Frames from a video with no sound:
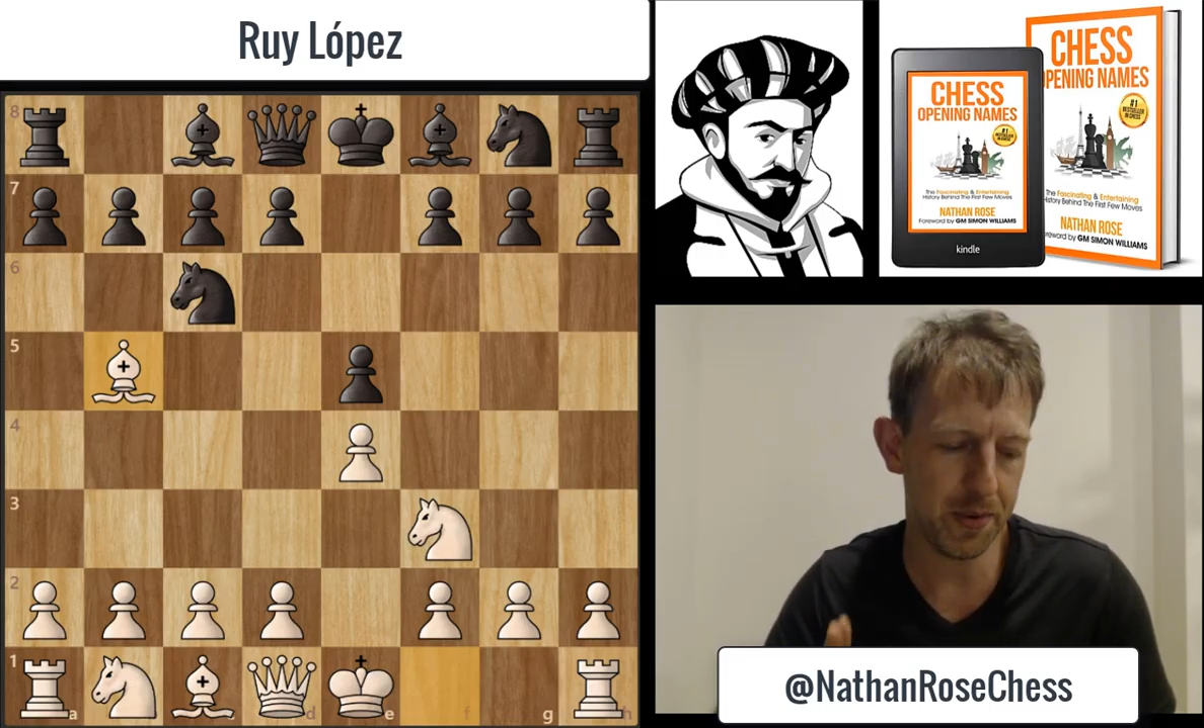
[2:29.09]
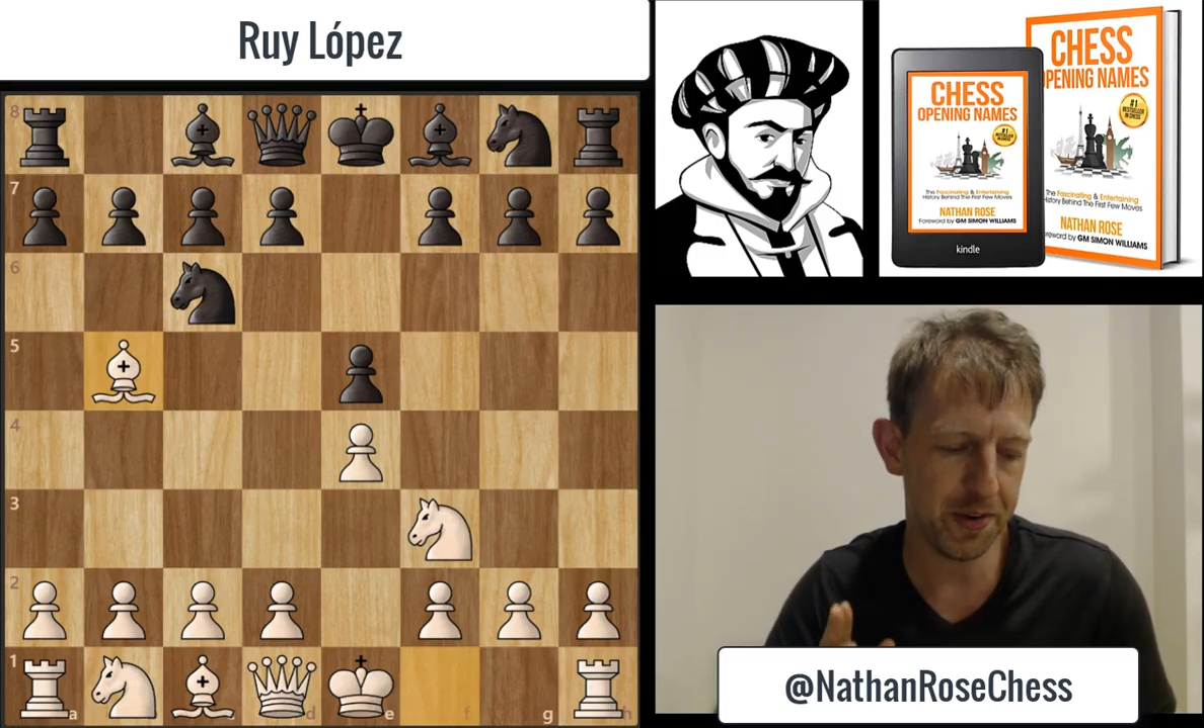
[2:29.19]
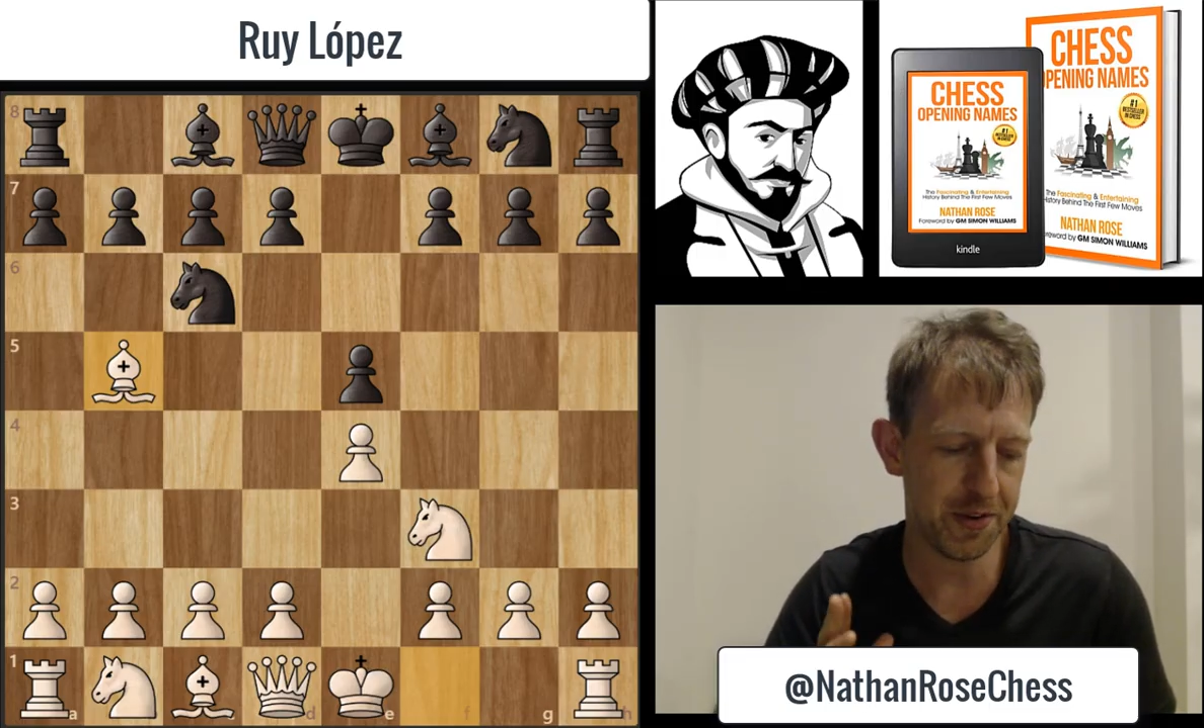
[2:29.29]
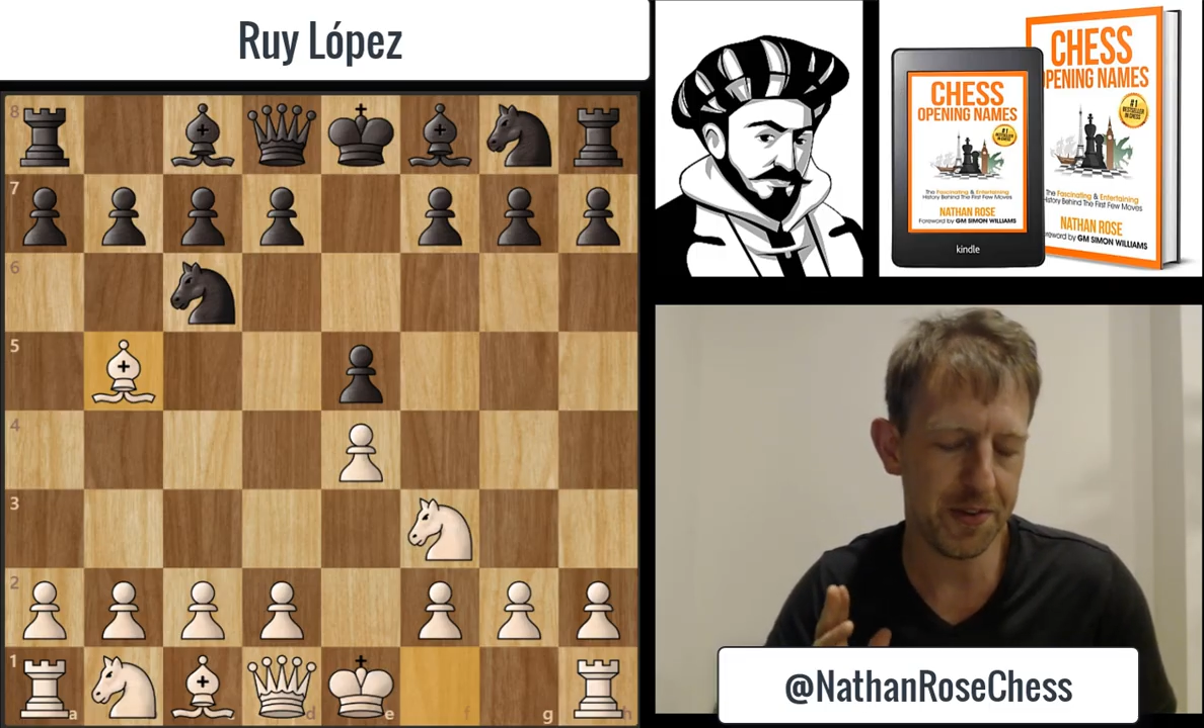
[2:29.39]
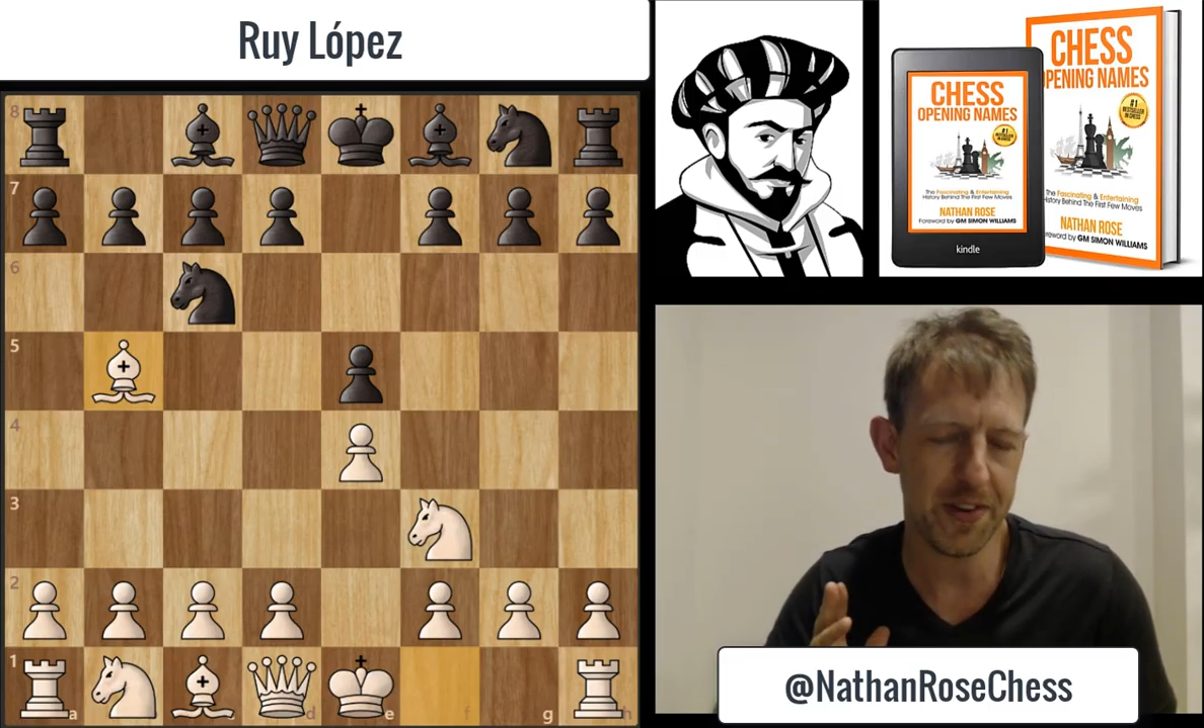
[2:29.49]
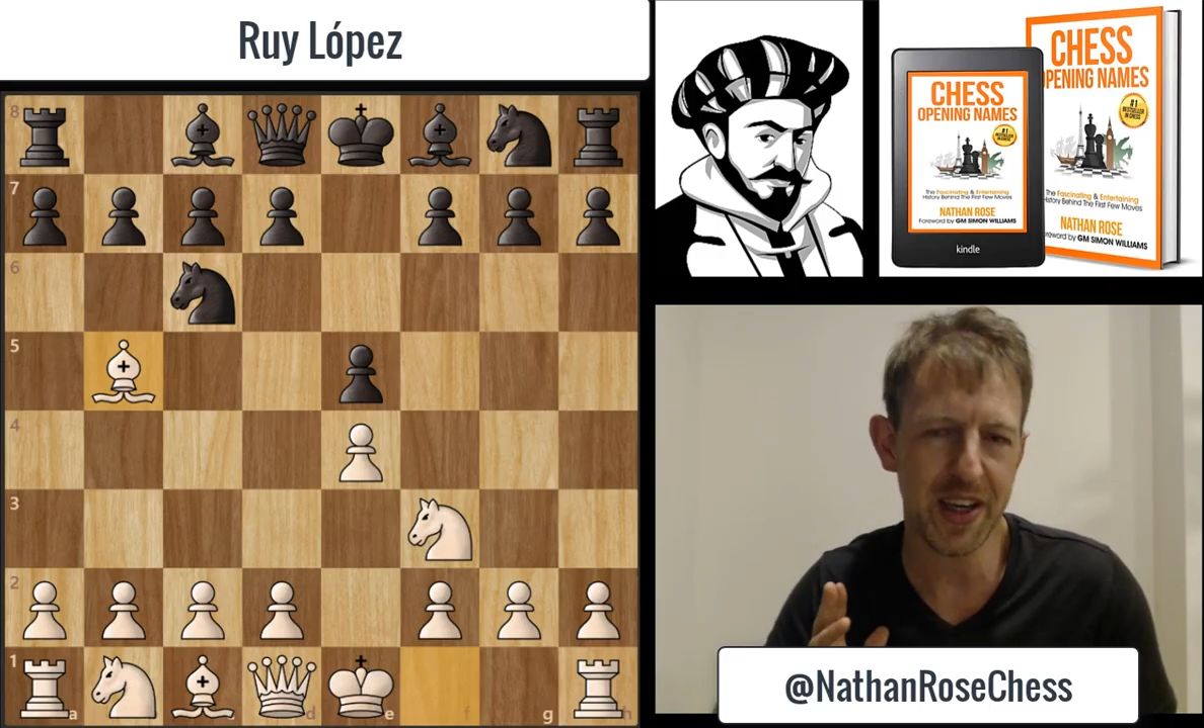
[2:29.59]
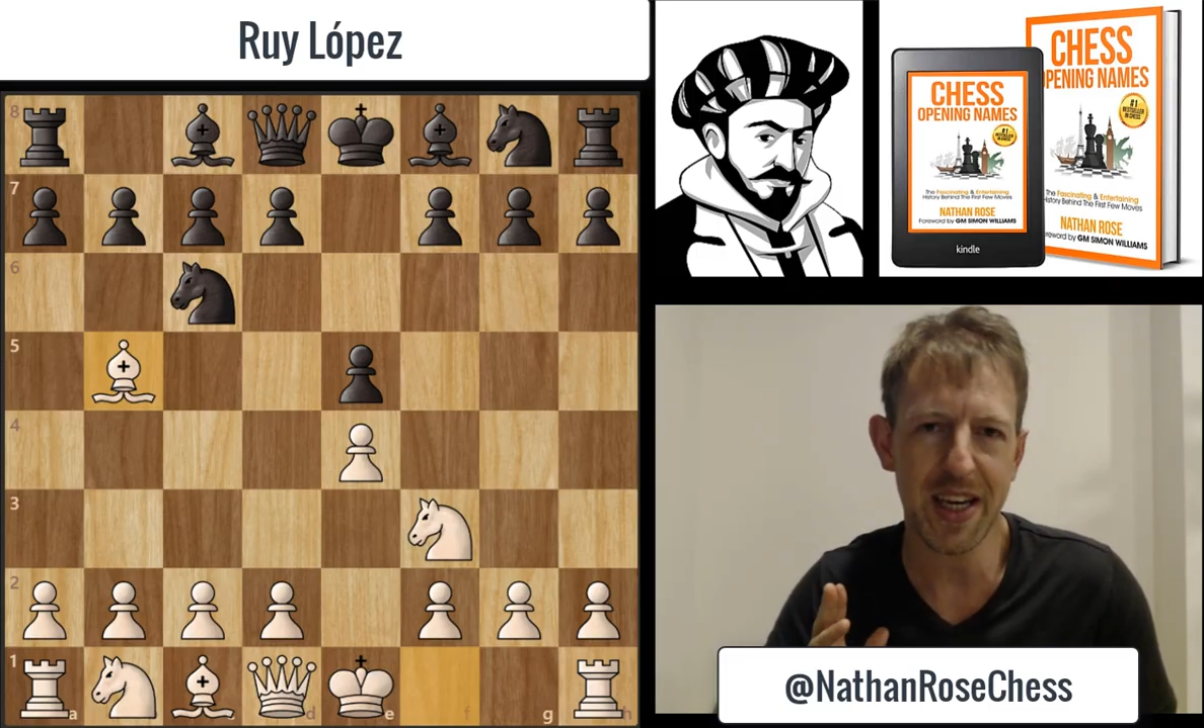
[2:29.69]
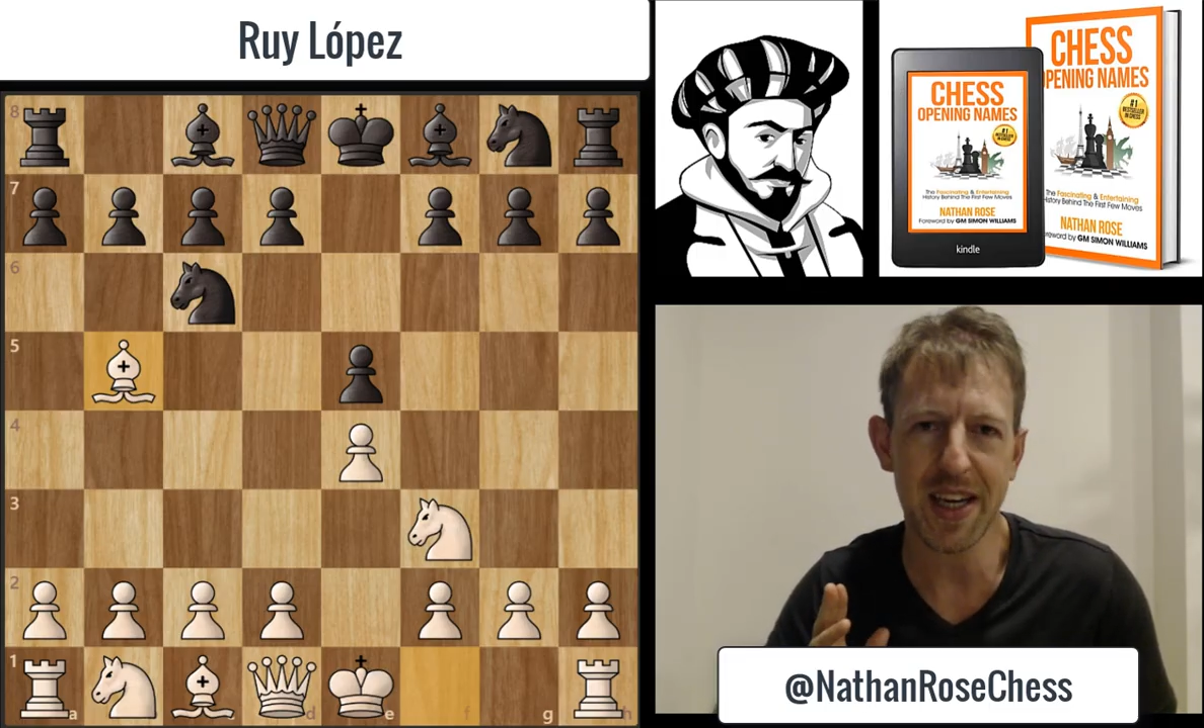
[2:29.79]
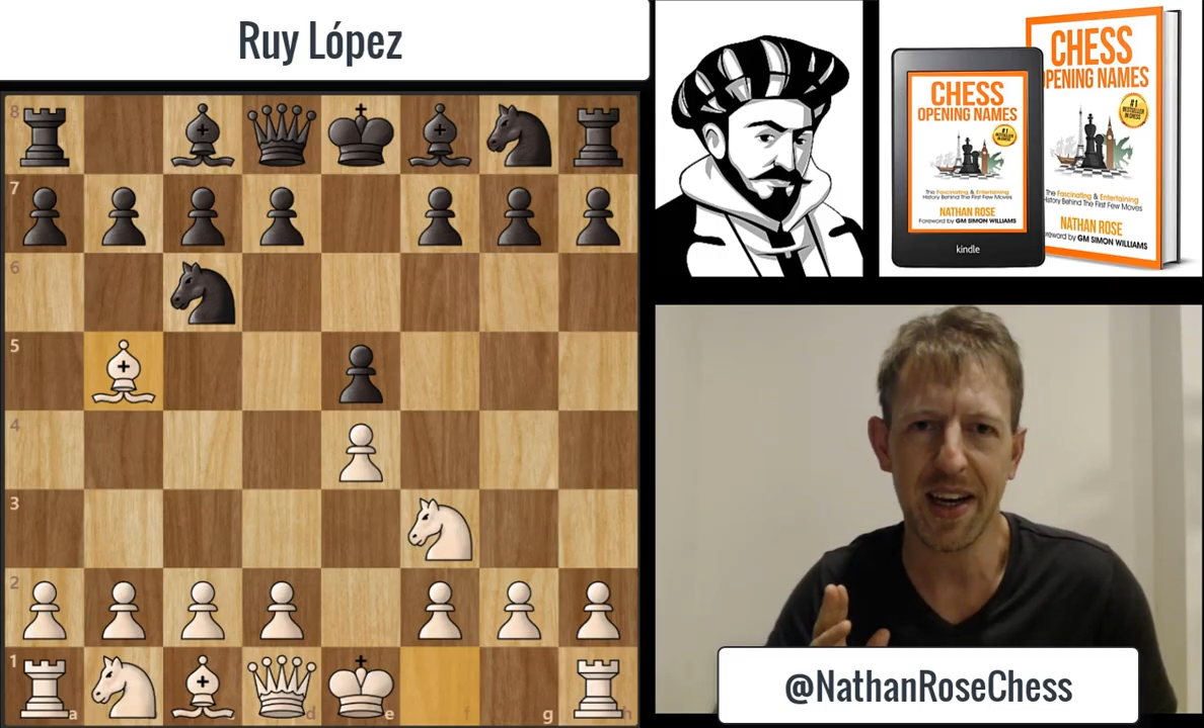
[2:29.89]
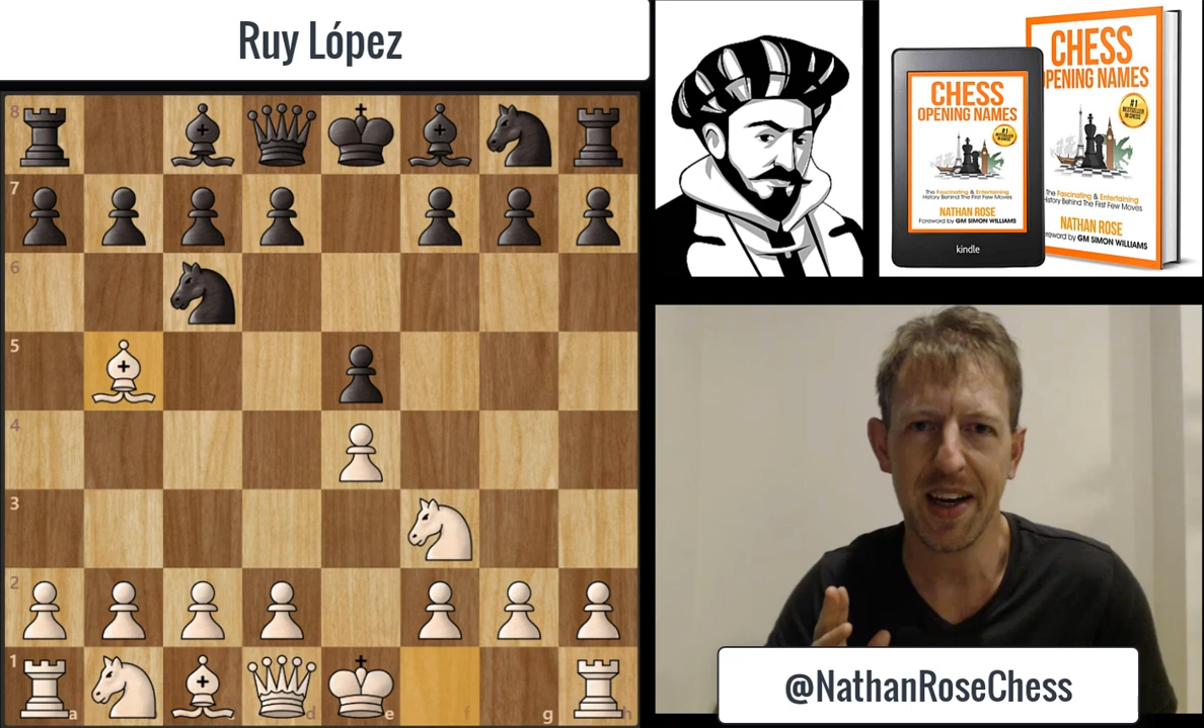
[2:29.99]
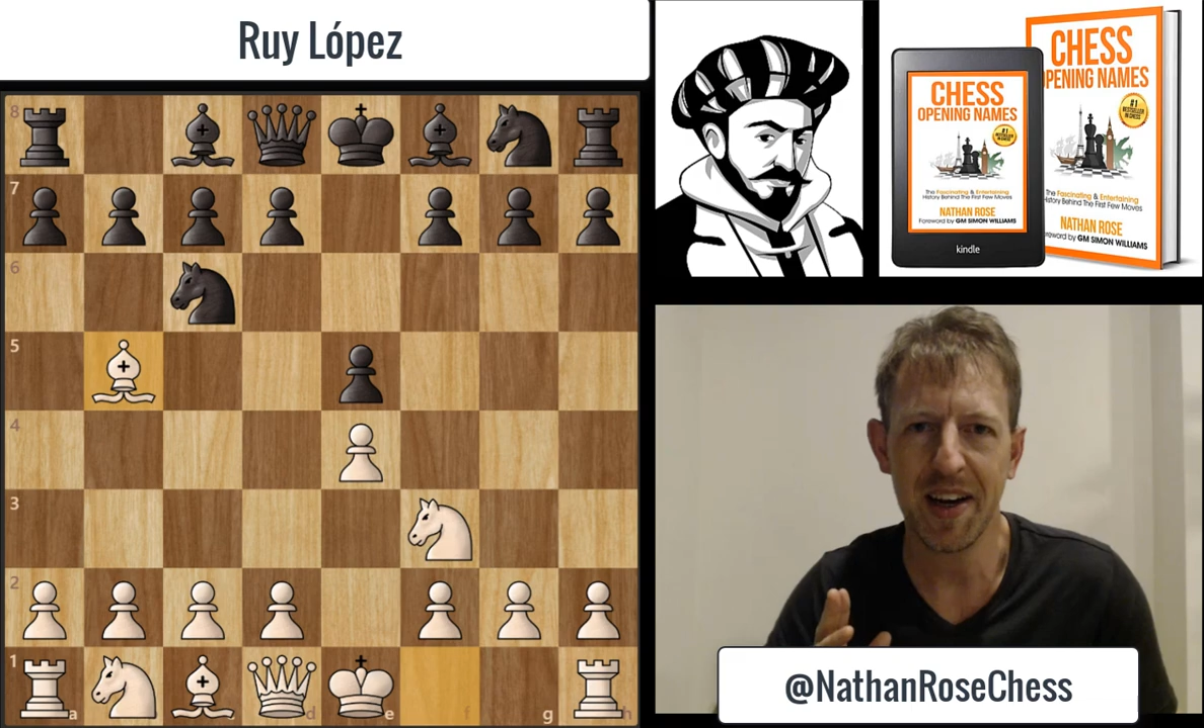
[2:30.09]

was the